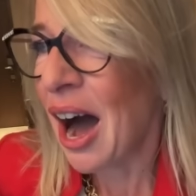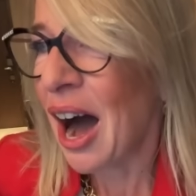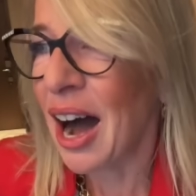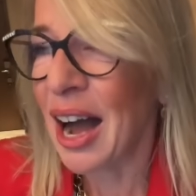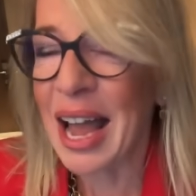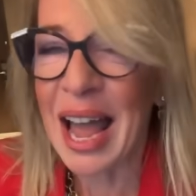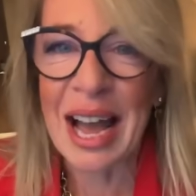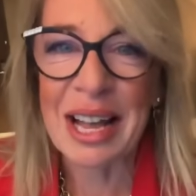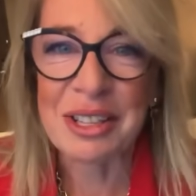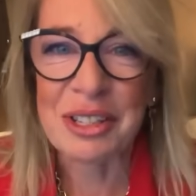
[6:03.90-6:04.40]

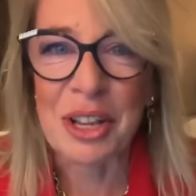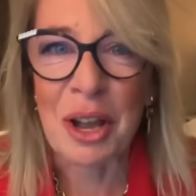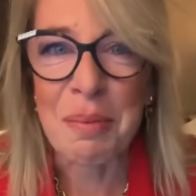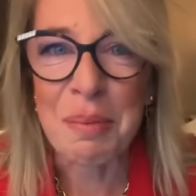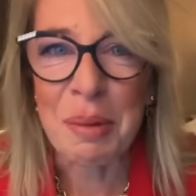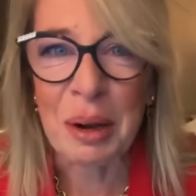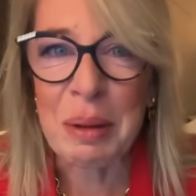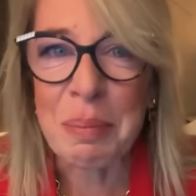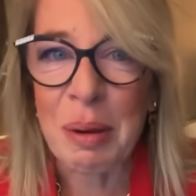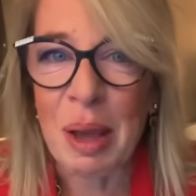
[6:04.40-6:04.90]
I had so
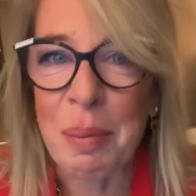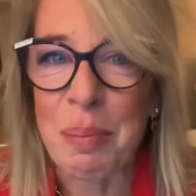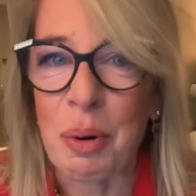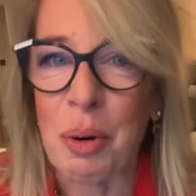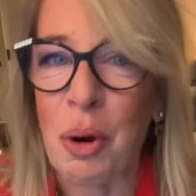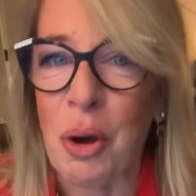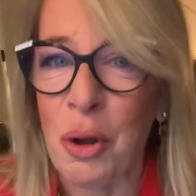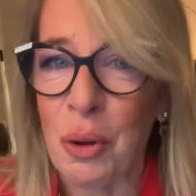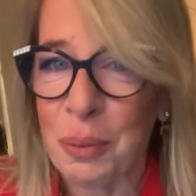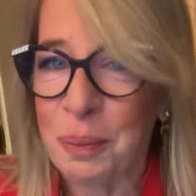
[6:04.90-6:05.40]
many
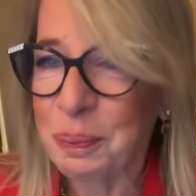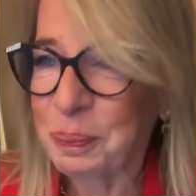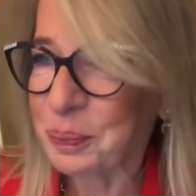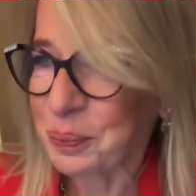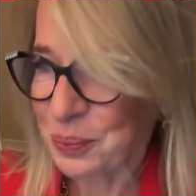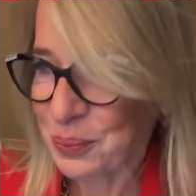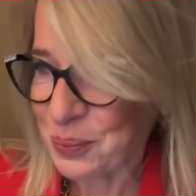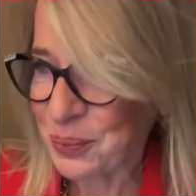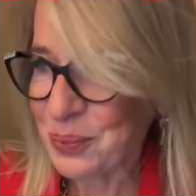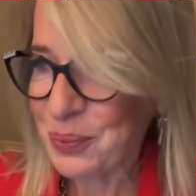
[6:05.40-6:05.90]
people who
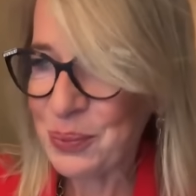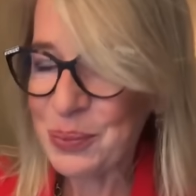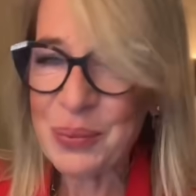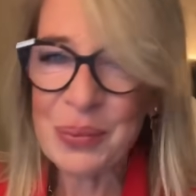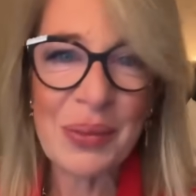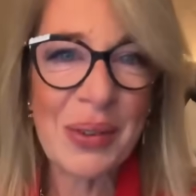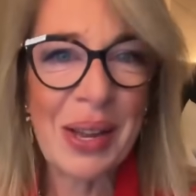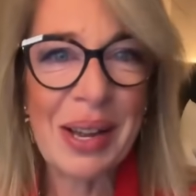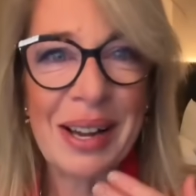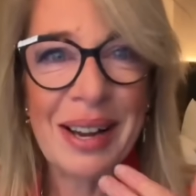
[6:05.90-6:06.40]

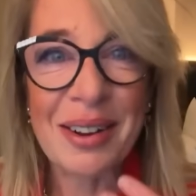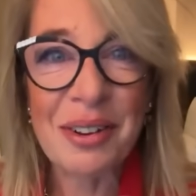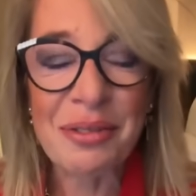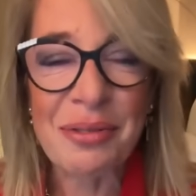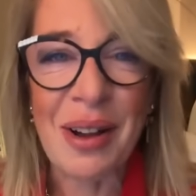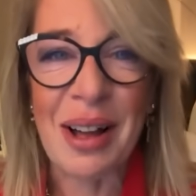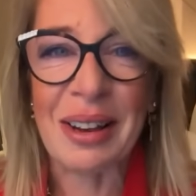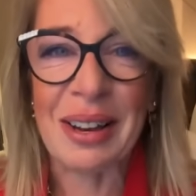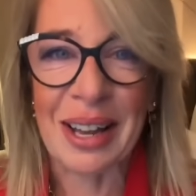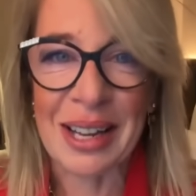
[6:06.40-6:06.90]

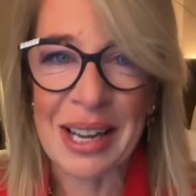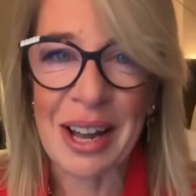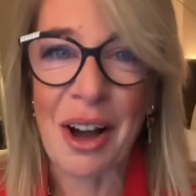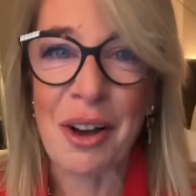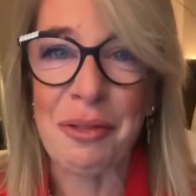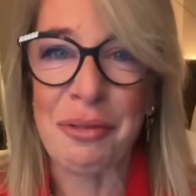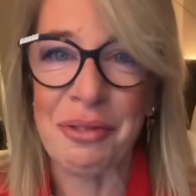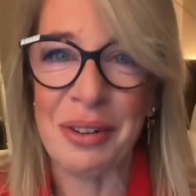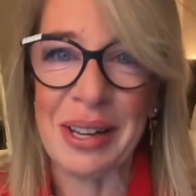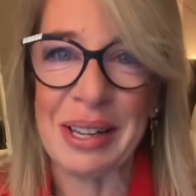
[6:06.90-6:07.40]
felt like
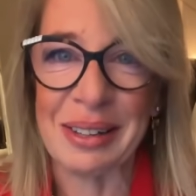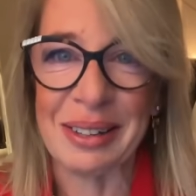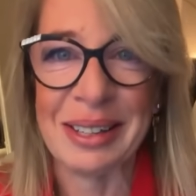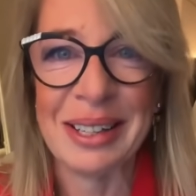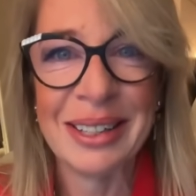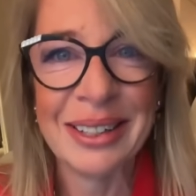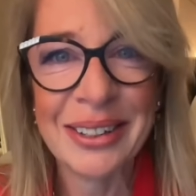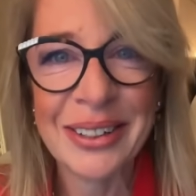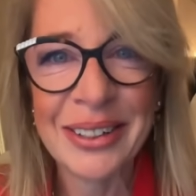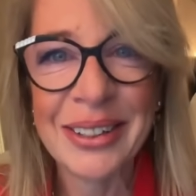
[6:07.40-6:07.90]
I feel.
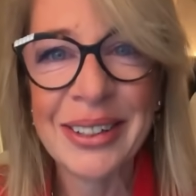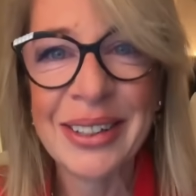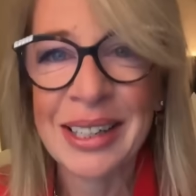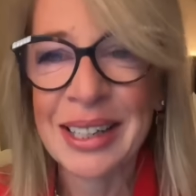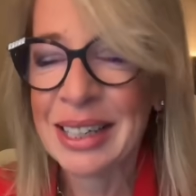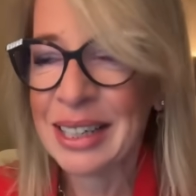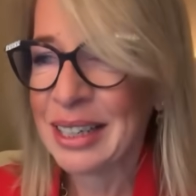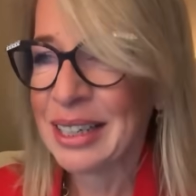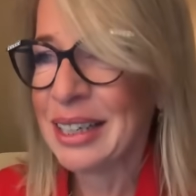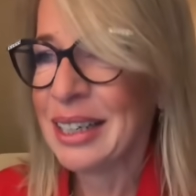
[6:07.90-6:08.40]

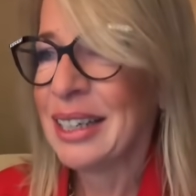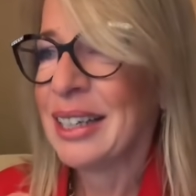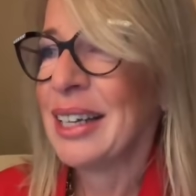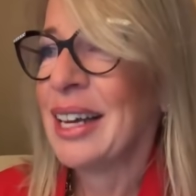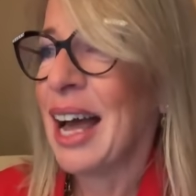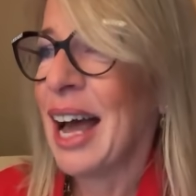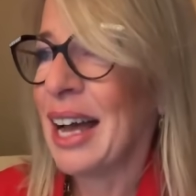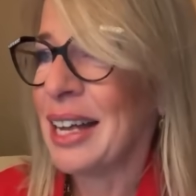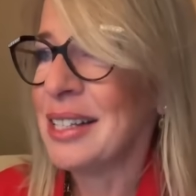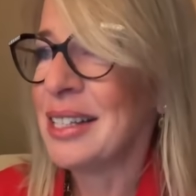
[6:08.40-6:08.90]

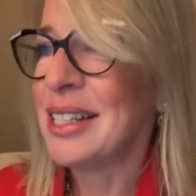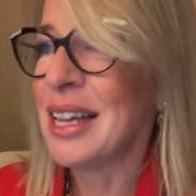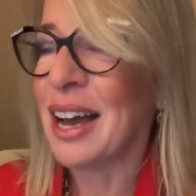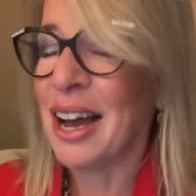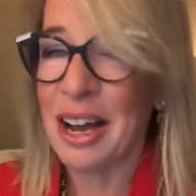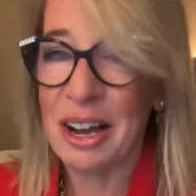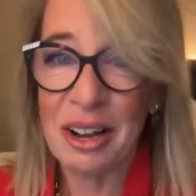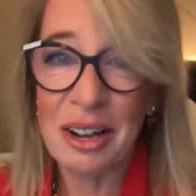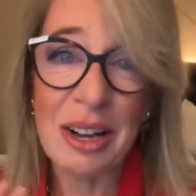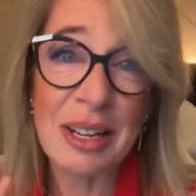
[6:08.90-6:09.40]
And
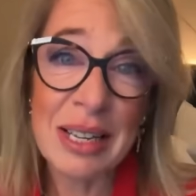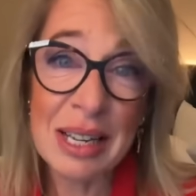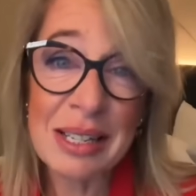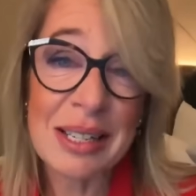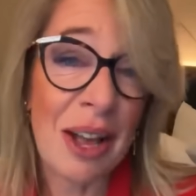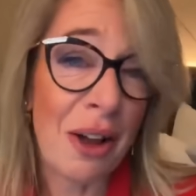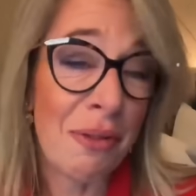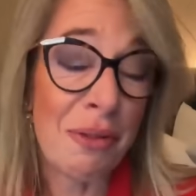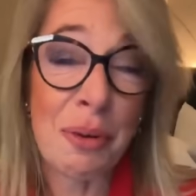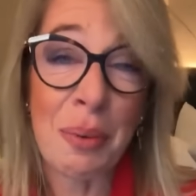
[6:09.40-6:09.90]
it
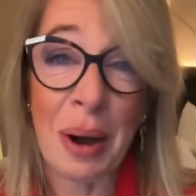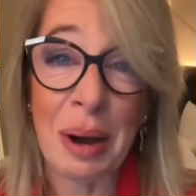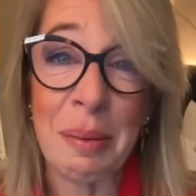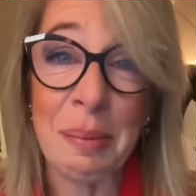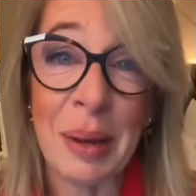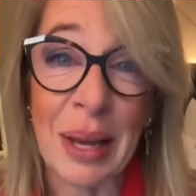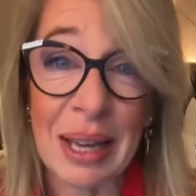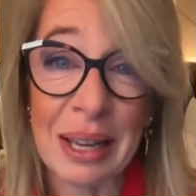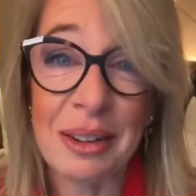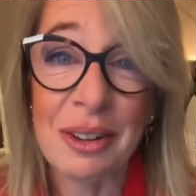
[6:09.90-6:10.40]
is
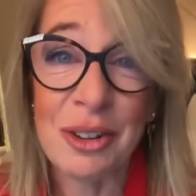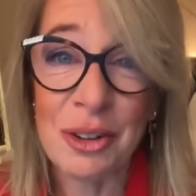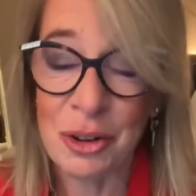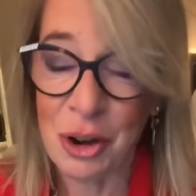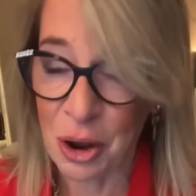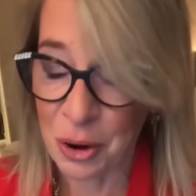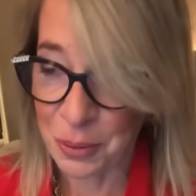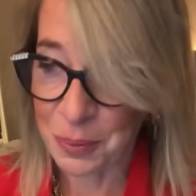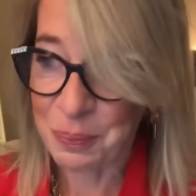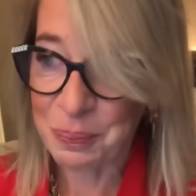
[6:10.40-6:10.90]
overwhelming, you
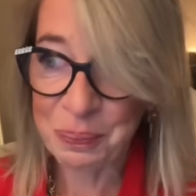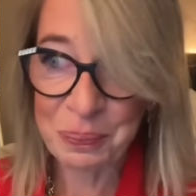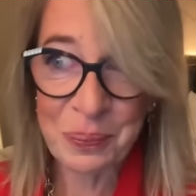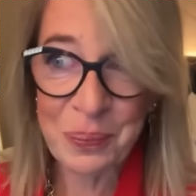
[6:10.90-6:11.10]
know.